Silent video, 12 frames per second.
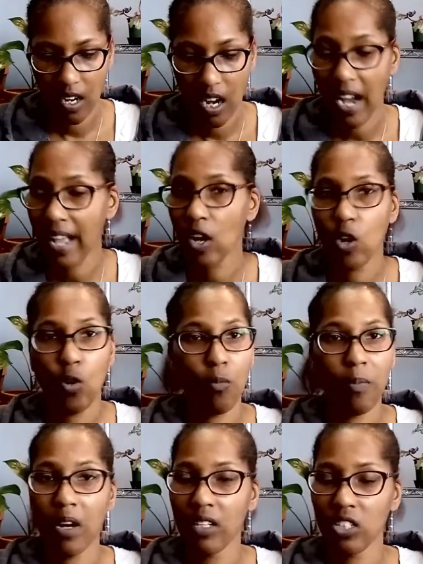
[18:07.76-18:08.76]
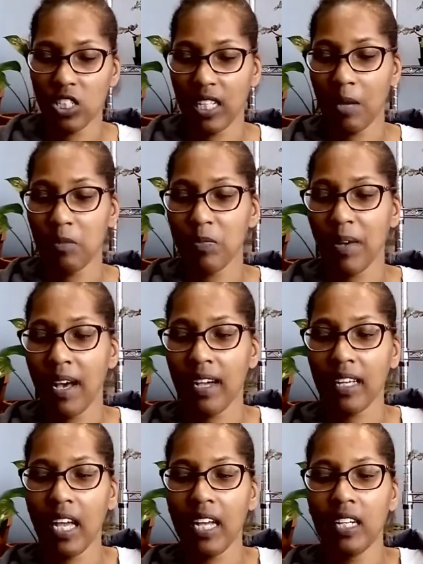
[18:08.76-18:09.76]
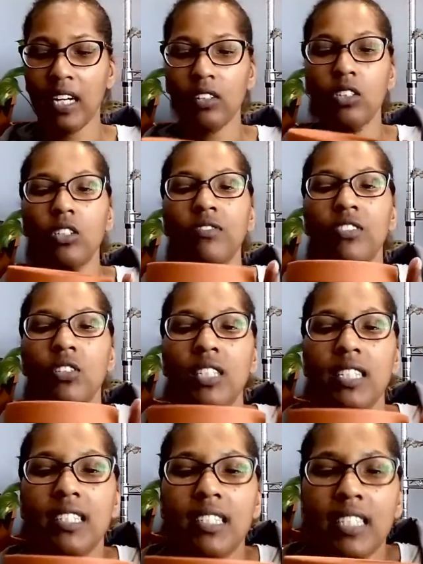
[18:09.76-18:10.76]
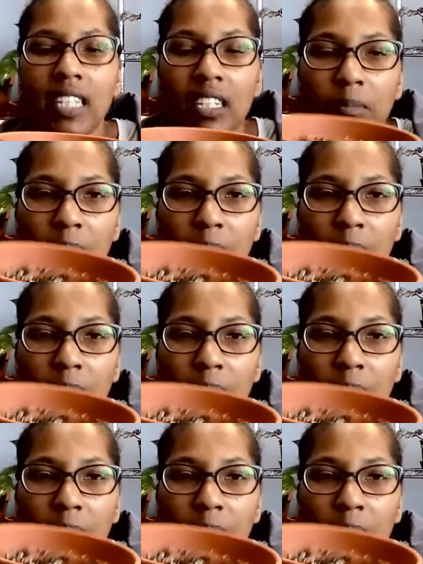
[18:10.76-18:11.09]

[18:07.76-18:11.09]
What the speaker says: I hope she comes back. And I don't know if you can see it,